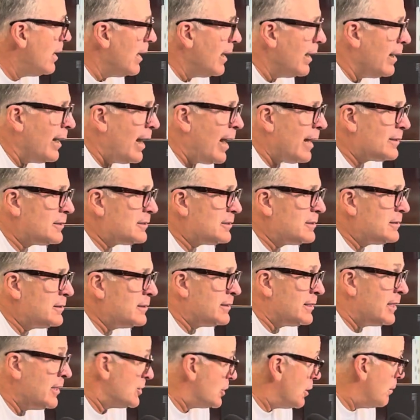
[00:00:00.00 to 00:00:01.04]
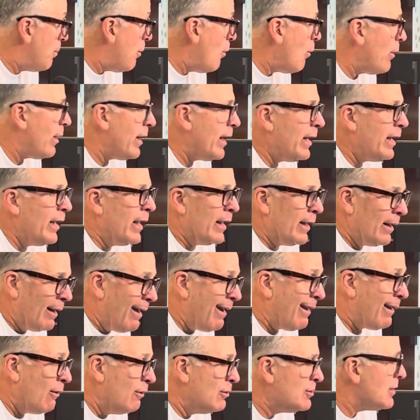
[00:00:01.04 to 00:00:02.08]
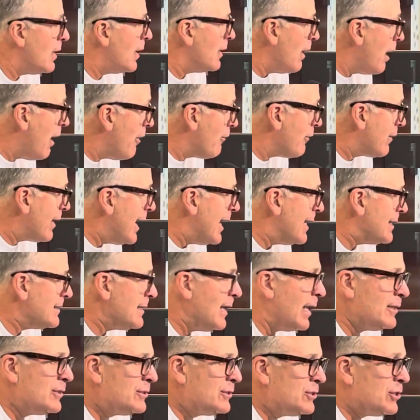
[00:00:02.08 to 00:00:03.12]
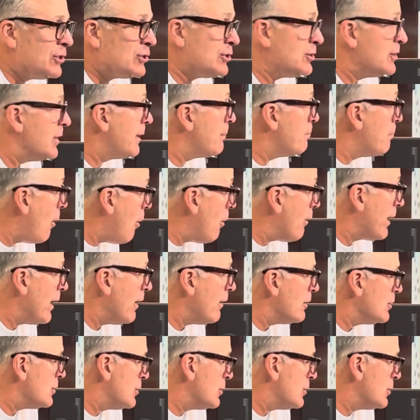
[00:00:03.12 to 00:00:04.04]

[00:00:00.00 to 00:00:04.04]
And that's disappointing, and that goes on other guys, not just the ball carrier.